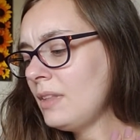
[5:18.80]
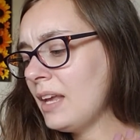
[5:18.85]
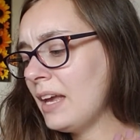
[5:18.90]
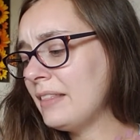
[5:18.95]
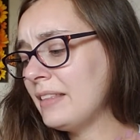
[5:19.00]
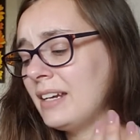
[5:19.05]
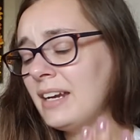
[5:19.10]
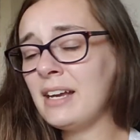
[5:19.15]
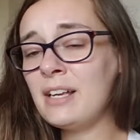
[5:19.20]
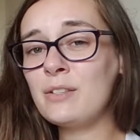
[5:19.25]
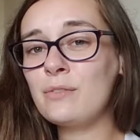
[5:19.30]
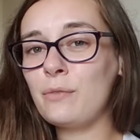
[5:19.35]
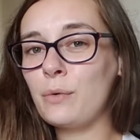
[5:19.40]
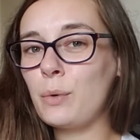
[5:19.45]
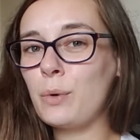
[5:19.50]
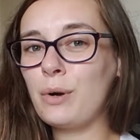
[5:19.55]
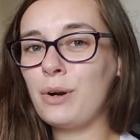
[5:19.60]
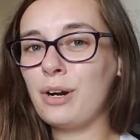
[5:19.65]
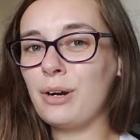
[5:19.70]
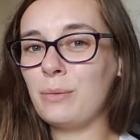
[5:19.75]
And the next
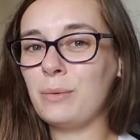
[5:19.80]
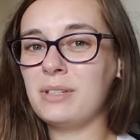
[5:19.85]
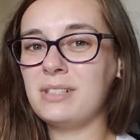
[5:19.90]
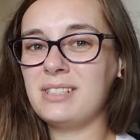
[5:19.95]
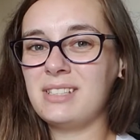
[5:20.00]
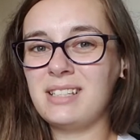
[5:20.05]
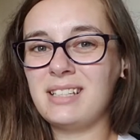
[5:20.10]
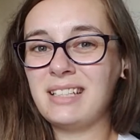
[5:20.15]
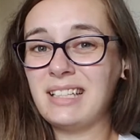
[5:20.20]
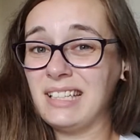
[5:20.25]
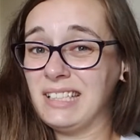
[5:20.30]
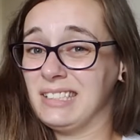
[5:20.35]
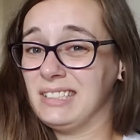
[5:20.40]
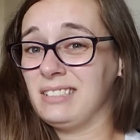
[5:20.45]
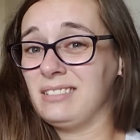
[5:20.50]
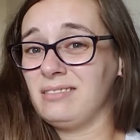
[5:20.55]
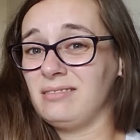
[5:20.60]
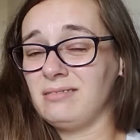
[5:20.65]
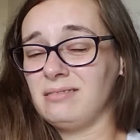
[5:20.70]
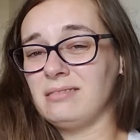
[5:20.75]
four are ones that like
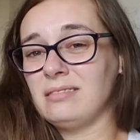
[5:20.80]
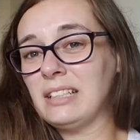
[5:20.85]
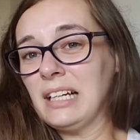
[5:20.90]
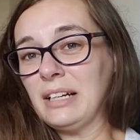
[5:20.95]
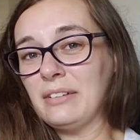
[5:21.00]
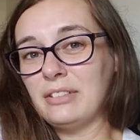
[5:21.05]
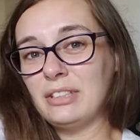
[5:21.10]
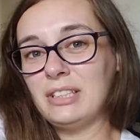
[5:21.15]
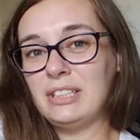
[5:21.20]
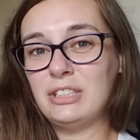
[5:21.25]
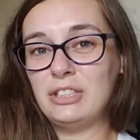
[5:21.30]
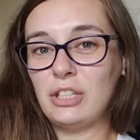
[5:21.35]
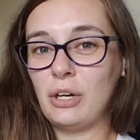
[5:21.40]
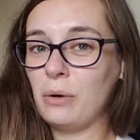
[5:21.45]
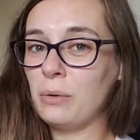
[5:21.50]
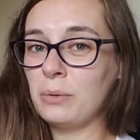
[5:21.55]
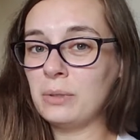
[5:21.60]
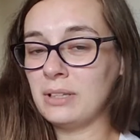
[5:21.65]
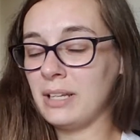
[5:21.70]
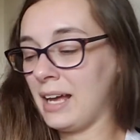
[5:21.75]
I really
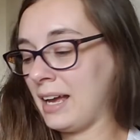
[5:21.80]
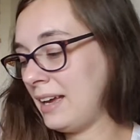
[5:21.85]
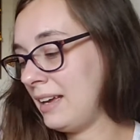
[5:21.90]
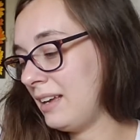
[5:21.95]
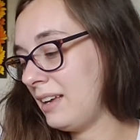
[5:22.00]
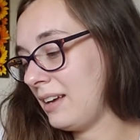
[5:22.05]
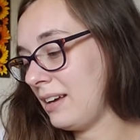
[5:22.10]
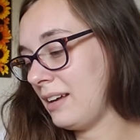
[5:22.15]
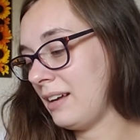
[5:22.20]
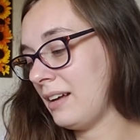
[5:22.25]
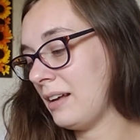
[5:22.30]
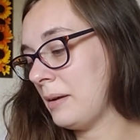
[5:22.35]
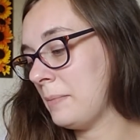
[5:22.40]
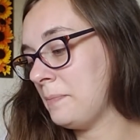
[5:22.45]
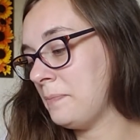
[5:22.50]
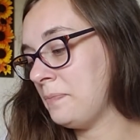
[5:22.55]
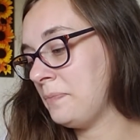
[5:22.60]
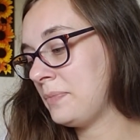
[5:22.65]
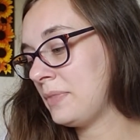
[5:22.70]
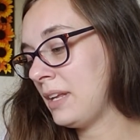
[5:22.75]
don't like.
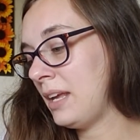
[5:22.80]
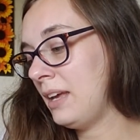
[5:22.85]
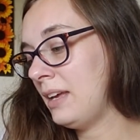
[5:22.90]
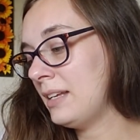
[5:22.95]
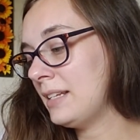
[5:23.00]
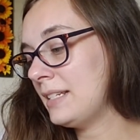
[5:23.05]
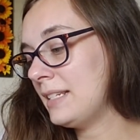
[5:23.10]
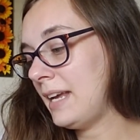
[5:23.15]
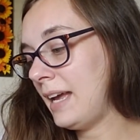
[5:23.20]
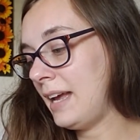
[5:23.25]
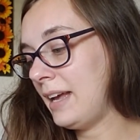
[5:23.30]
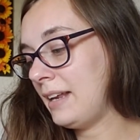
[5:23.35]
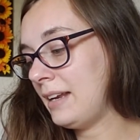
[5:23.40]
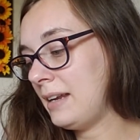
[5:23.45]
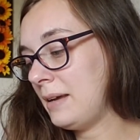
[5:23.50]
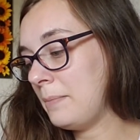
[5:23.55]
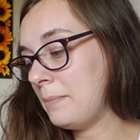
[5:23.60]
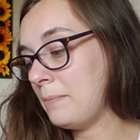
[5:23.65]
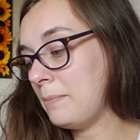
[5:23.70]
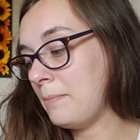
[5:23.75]
Um,
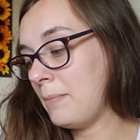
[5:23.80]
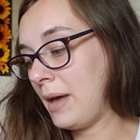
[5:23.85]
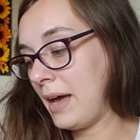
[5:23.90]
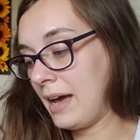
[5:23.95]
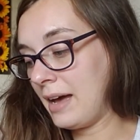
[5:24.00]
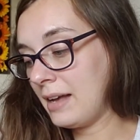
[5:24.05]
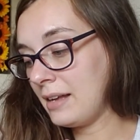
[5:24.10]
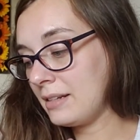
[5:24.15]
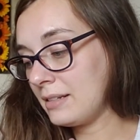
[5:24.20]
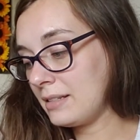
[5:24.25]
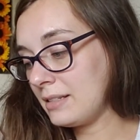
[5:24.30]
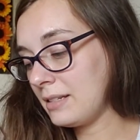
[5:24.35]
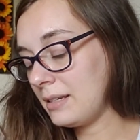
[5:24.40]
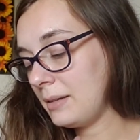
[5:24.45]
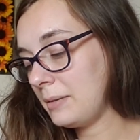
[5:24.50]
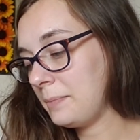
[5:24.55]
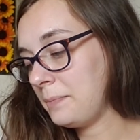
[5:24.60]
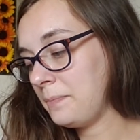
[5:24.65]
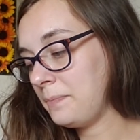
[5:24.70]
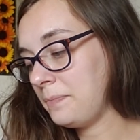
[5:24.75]
10 matte.
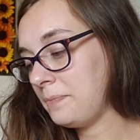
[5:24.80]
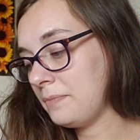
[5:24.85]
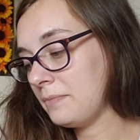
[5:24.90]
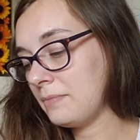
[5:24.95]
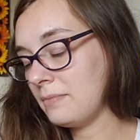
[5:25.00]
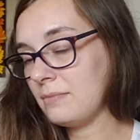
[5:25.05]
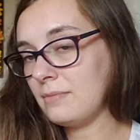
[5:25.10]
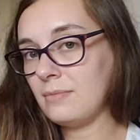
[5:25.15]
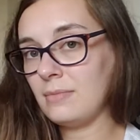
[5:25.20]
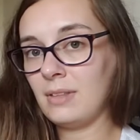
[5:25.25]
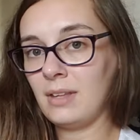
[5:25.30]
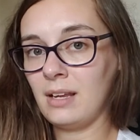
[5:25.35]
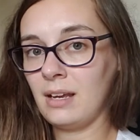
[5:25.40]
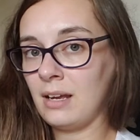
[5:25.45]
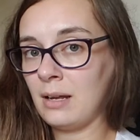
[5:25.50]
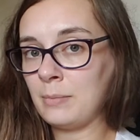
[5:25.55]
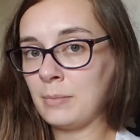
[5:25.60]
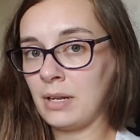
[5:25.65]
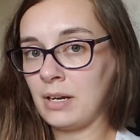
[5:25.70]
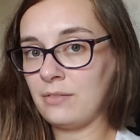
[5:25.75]

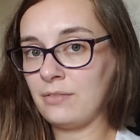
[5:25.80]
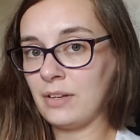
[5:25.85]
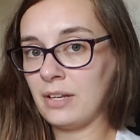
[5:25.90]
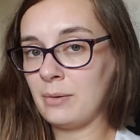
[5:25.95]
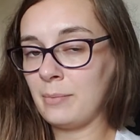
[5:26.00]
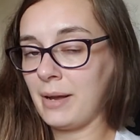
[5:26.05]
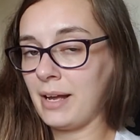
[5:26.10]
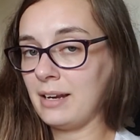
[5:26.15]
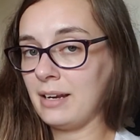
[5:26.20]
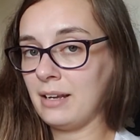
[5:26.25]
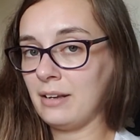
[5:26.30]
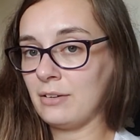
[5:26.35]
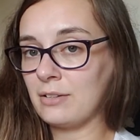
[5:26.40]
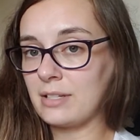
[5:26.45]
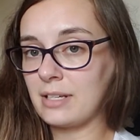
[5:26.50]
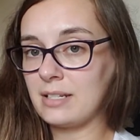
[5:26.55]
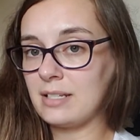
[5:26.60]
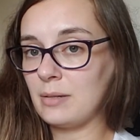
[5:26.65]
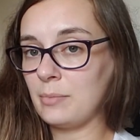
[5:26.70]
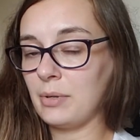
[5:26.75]
I'm not a fan of matte nails.
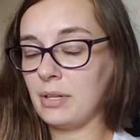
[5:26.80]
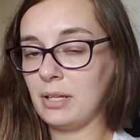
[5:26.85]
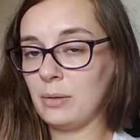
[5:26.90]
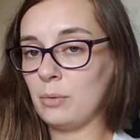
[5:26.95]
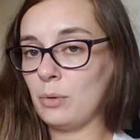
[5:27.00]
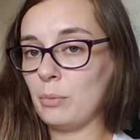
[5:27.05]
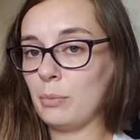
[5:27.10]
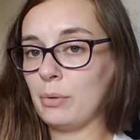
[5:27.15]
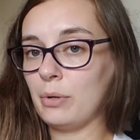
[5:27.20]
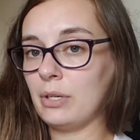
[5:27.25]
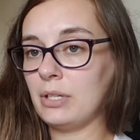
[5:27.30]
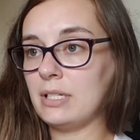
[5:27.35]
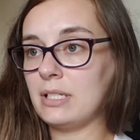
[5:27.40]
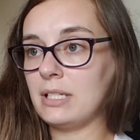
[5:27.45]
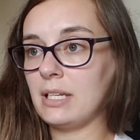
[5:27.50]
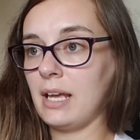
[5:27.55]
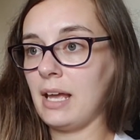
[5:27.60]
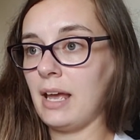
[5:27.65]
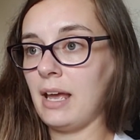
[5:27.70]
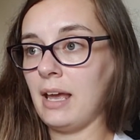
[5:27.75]
I typically will put
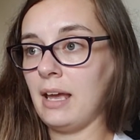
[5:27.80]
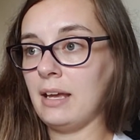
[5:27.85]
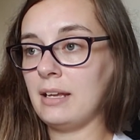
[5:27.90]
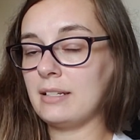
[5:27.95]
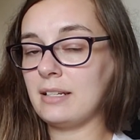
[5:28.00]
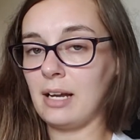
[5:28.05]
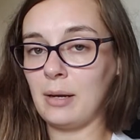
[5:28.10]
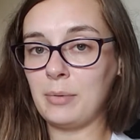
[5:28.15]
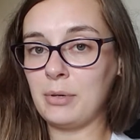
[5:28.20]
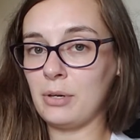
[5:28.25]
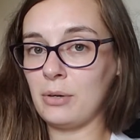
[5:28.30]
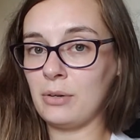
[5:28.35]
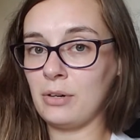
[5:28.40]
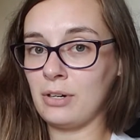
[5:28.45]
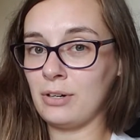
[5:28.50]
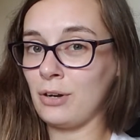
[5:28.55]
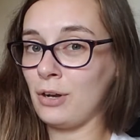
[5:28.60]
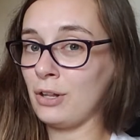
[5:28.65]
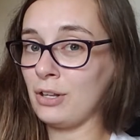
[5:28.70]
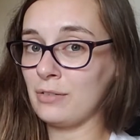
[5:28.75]
a top coat
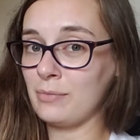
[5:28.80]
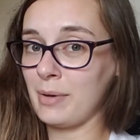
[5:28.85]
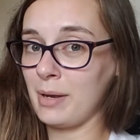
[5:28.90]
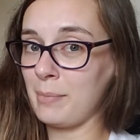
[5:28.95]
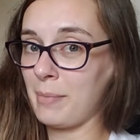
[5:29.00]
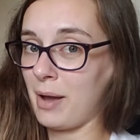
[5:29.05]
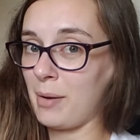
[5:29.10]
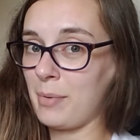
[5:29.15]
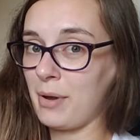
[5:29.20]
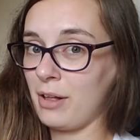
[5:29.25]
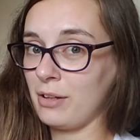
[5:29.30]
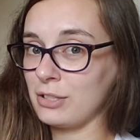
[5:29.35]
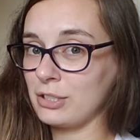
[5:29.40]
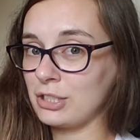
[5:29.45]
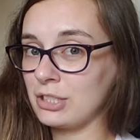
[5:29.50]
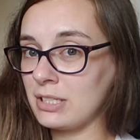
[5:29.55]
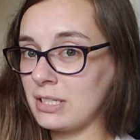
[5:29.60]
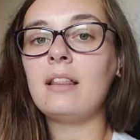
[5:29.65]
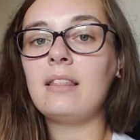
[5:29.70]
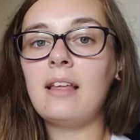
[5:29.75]
on all of my matte
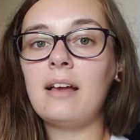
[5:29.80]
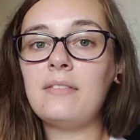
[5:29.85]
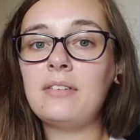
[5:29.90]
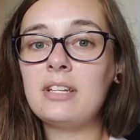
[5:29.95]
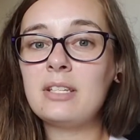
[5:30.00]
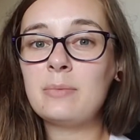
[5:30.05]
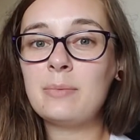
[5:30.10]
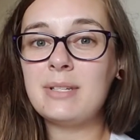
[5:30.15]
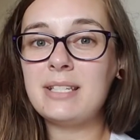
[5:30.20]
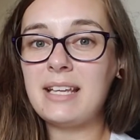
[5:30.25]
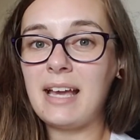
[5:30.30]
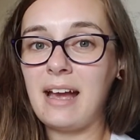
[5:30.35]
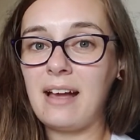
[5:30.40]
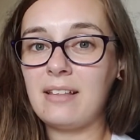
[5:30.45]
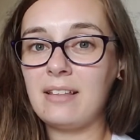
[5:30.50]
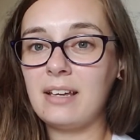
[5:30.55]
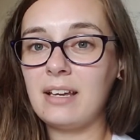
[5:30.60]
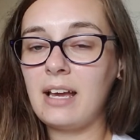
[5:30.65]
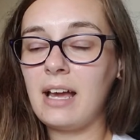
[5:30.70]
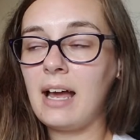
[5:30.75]
polishes. 11 is
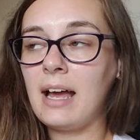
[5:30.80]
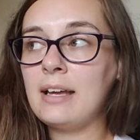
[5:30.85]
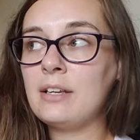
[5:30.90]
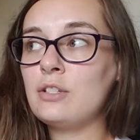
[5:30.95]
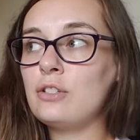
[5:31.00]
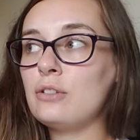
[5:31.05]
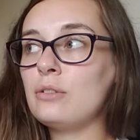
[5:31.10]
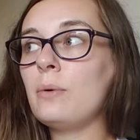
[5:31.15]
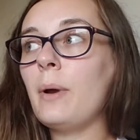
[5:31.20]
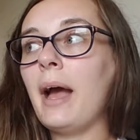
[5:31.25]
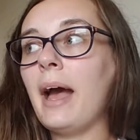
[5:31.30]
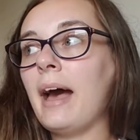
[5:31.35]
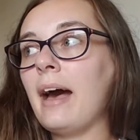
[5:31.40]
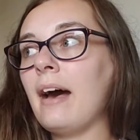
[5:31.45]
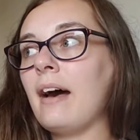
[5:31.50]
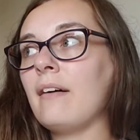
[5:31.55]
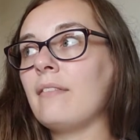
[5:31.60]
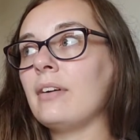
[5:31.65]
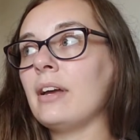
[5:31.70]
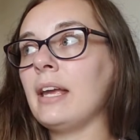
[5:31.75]
metallic. I do
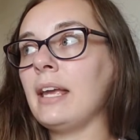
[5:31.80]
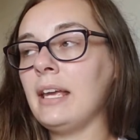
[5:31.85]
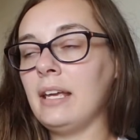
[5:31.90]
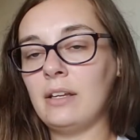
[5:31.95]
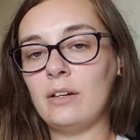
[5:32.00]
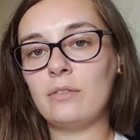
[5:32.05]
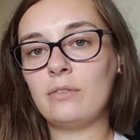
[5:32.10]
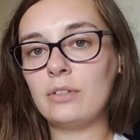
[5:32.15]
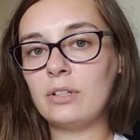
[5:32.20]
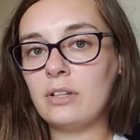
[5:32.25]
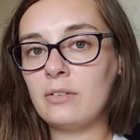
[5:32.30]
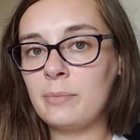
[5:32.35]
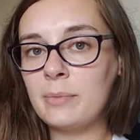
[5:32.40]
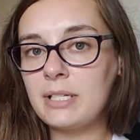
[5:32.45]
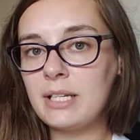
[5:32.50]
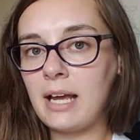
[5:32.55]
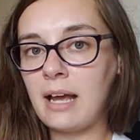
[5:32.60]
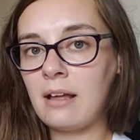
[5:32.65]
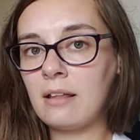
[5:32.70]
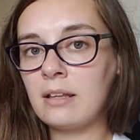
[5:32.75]
have a handful of
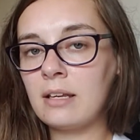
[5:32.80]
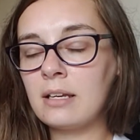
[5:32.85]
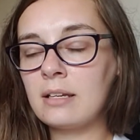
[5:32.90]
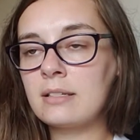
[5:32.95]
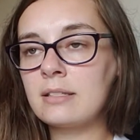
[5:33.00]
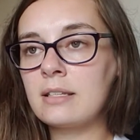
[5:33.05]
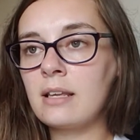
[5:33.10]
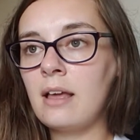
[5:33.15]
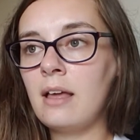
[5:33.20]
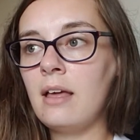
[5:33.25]
metallics.